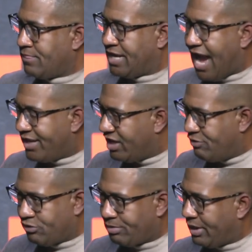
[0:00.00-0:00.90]
That God will
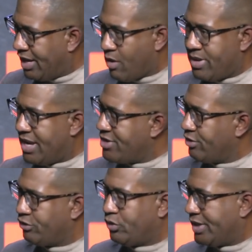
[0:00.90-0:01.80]
give you some clarity in
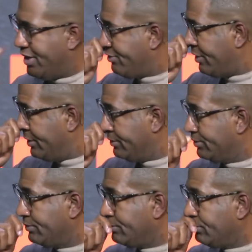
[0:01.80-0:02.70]
your 20s
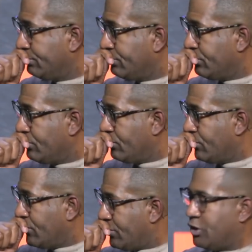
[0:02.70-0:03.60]

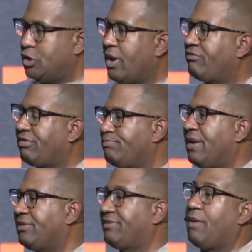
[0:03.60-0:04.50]
so that you don't have to
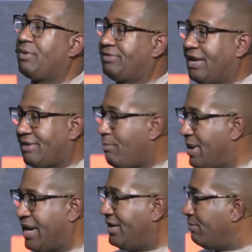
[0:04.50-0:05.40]
make the same mistakes I'm
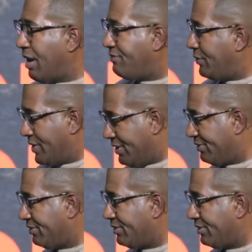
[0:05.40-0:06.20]
making in my 40s.